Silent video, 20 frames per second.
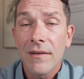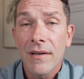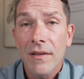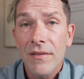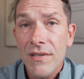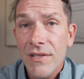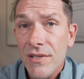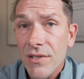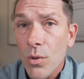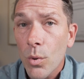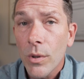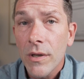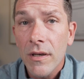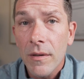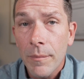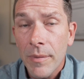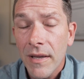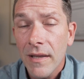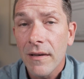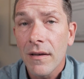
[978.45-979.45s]
now this is going to
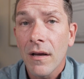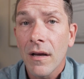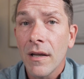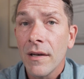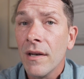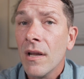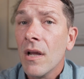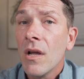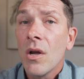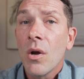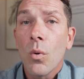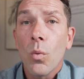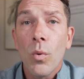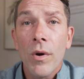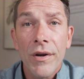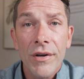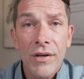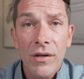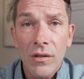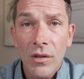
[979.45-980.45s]
depend on
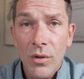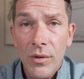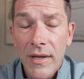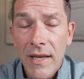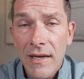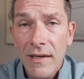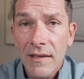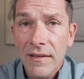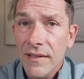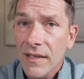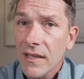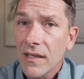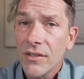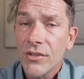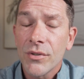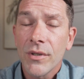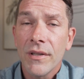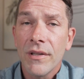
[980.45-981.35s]
where you're located in the country.